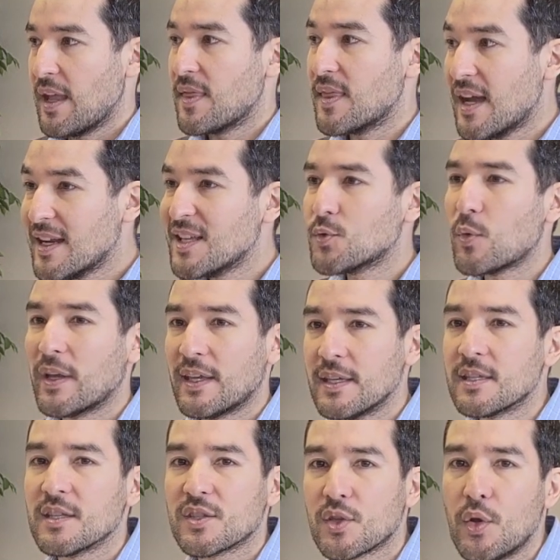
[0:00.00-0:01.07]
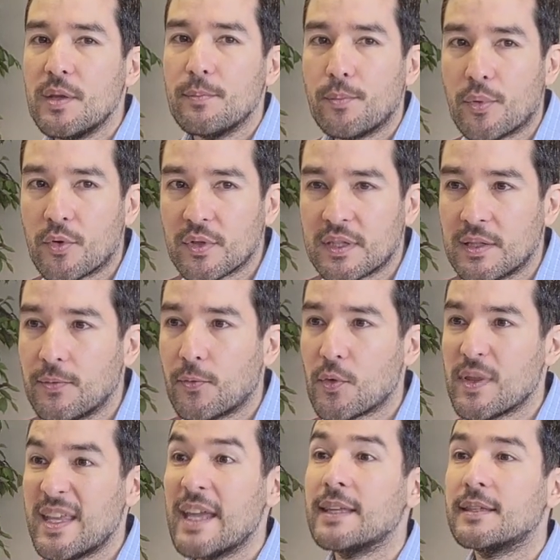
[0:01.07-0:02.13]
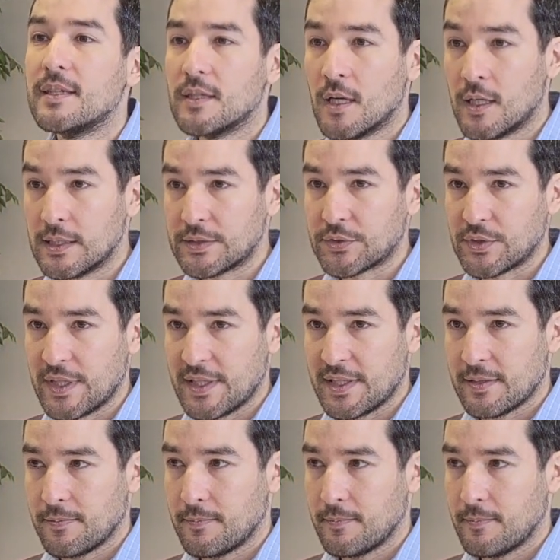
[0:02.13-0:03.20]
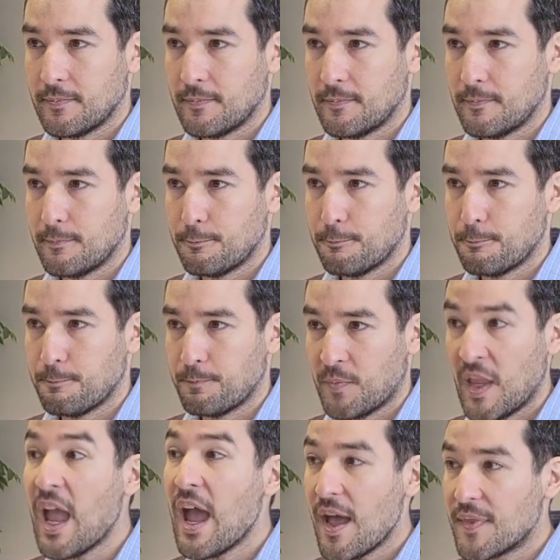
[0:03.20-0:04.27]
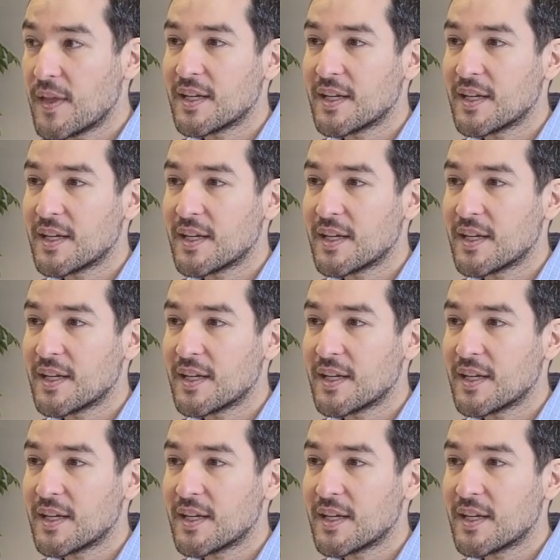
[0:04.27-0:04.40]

That is why he's so important for the 1800s. And that